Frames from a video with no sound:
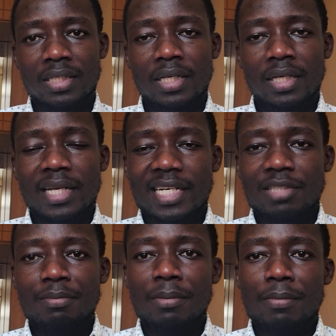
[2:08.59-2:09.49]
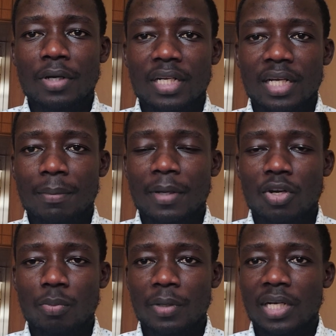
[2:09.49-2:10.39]
it has been broadened up and
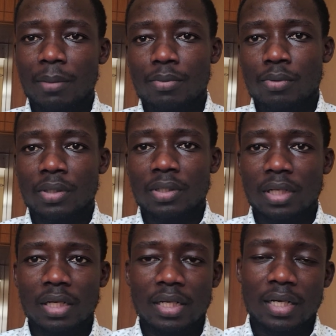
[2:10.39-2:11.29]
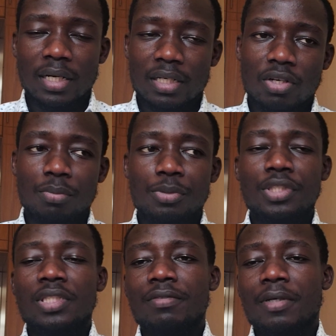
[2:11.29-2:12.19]
opened up to integrate community
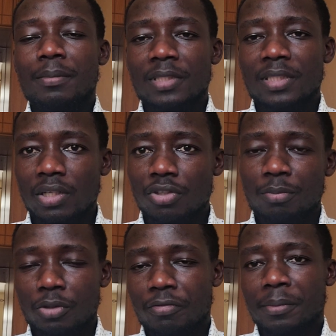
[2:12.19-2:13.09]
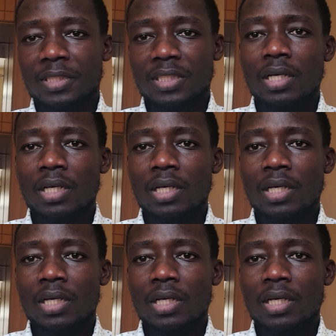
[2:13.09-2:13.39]
pharmacy, hospital pharmacy,